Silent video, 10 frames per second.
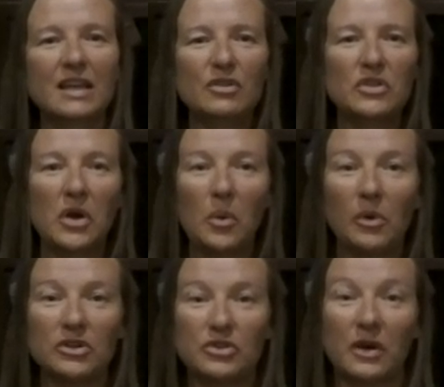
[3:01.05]
even though
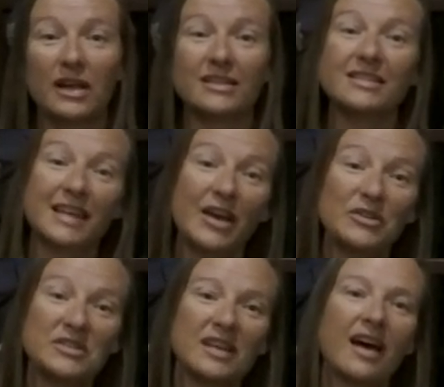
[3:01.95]
we're trying to
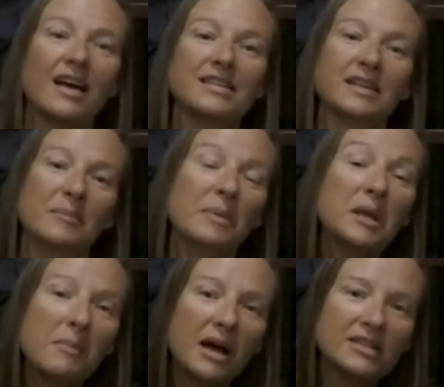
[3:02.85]
downsize and
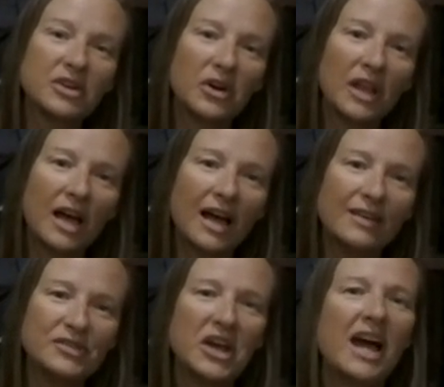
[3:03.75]
minimize our
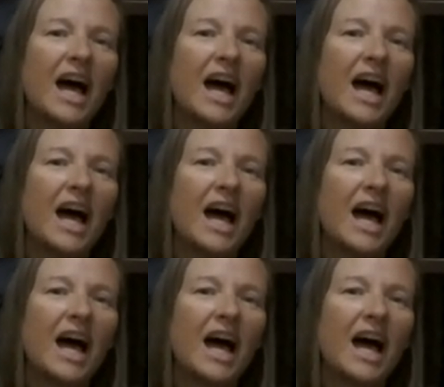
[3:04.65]
lives,